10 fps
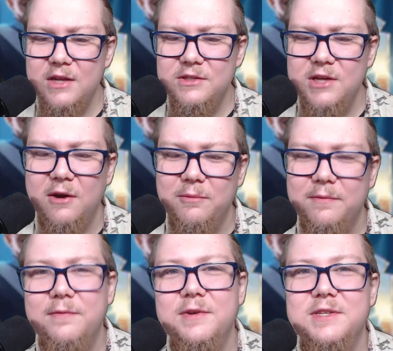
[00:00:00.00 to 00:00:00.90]
So,
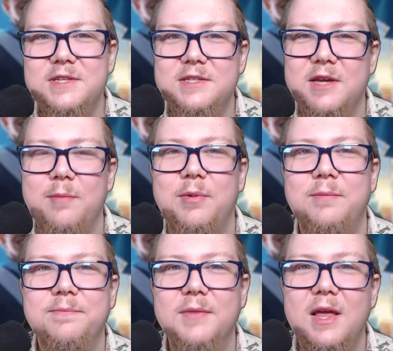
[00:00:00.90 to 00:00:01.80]
for this example,
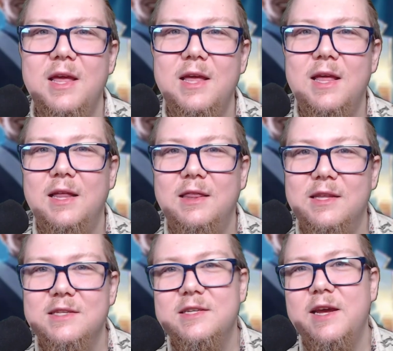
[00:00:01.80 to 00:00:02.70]

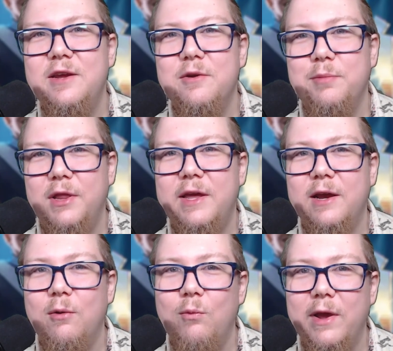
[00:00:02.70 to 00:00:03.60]
let's say you're playing
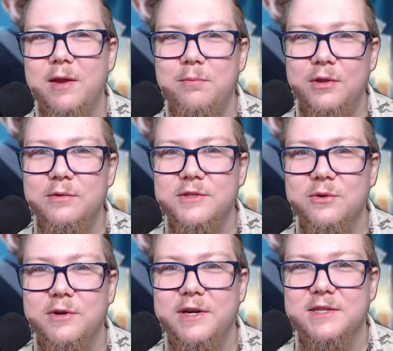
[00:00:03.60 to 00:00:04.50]
a white and blue
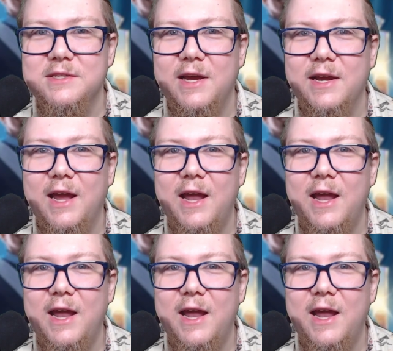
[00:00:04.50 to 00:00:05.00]
Azorius deck